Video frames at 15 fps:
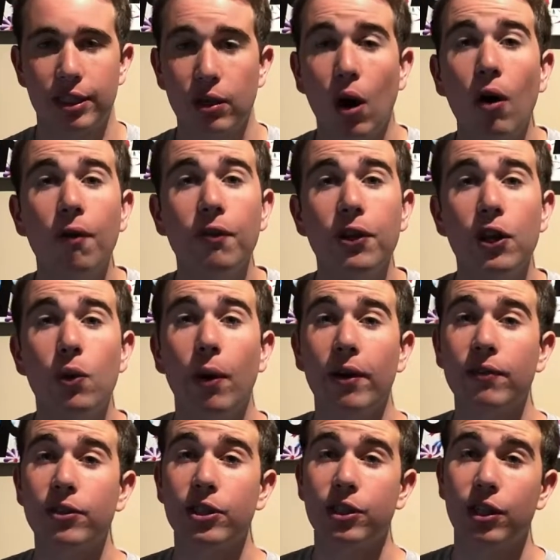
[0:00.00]
So hopefully you went
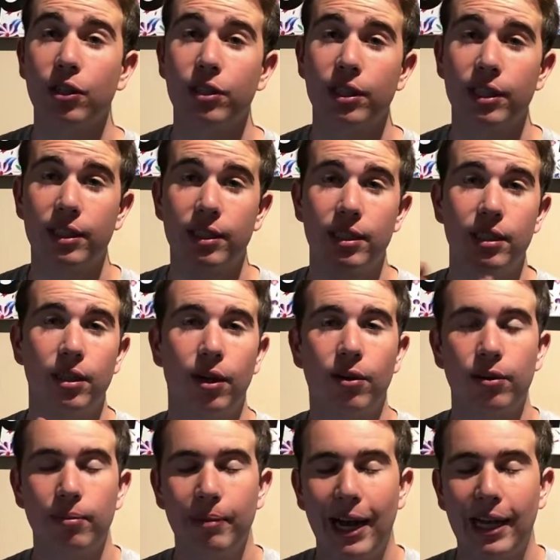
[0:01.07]
for shirts this
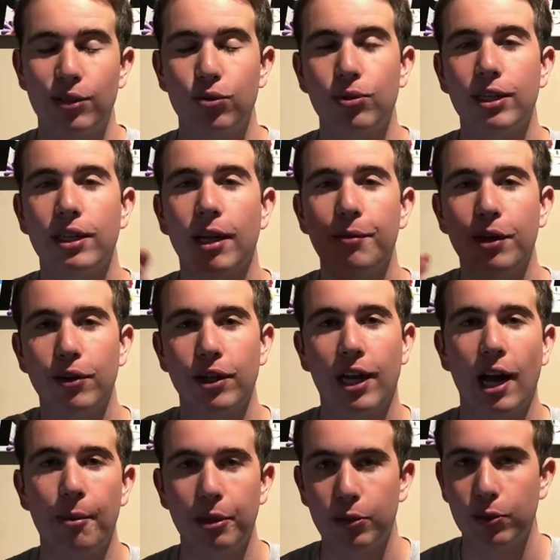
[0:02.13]
past week. Let me know in the
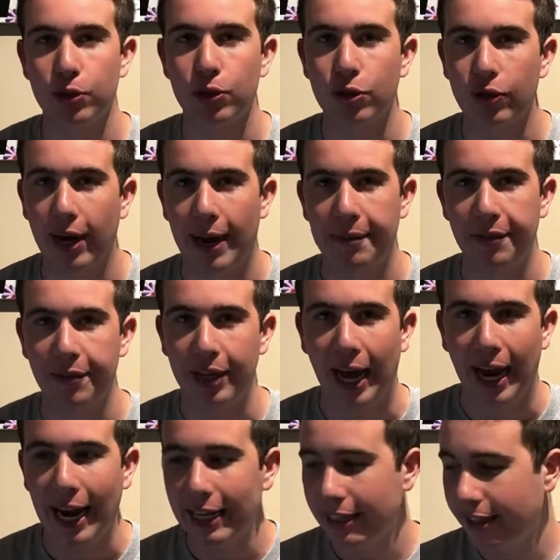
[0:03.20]
comments what you grabbed, if you got
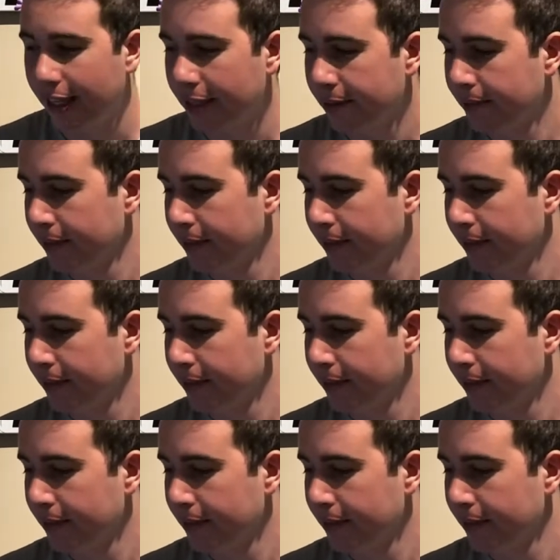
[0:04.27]
anything.